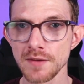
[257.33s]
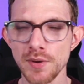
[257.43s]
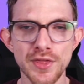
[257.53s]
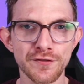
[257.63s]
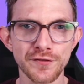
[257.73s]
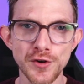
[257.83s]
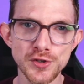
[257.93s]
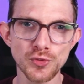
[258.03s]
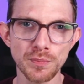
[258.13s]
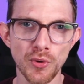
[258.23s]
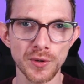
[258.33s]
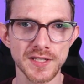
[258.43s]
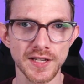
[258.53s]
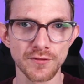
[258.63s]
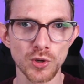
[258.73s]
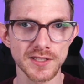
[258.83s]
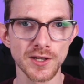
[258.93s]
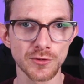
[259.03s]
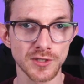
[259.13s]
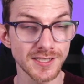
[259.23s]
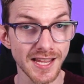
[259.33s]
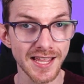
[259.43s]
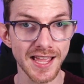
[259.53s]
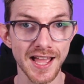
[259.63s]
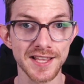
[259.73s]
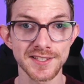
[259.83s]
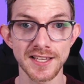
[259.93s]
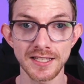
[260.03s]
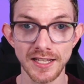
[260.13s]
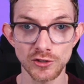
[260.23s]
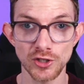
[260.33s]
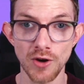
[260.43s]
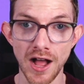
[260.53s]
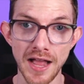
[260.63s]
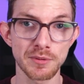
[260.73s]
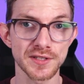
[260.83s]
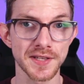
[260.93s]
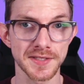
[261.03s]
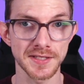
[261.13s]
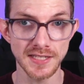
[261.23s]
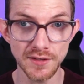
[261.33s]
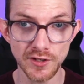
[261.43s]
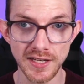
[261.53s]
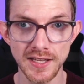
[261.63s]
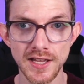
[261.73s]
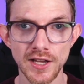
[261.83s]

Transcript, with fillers: But the first reports of what's known today as electro-hypersensitivity